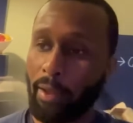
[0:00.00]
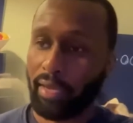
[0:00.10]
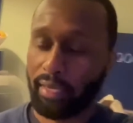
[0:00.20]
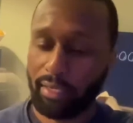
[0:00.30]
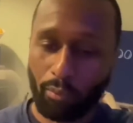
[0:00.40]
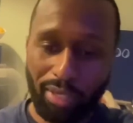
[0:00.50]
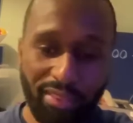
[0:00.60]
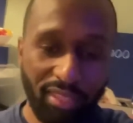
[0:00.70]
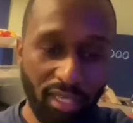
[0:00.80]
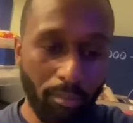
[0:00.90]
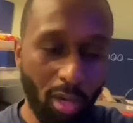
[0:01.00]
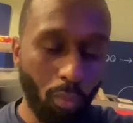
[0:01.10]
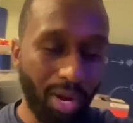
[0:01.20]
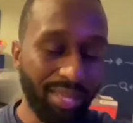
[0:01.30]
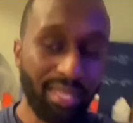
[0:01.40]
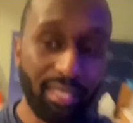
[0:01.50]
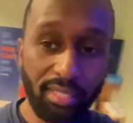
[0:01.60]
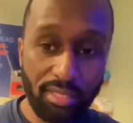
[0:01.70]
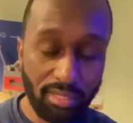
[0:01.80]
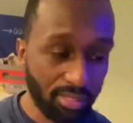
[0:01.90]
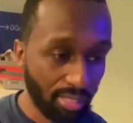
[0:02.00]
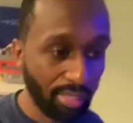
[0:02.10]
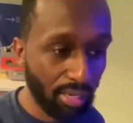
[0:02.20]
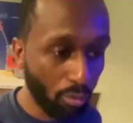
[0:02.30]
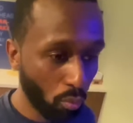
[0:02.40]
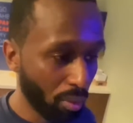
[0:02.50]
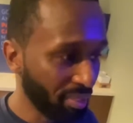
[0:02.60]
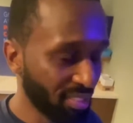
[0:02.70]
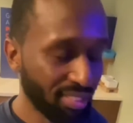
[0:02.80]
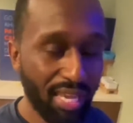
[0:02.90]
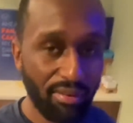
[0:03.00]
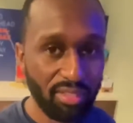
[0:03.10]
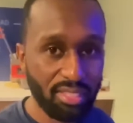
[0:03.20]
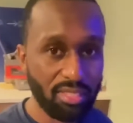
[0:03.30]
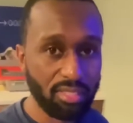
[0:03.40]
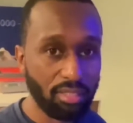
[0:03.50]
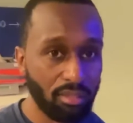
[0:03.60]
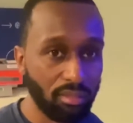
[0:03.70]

And when I think about why that is, it's like women just have this,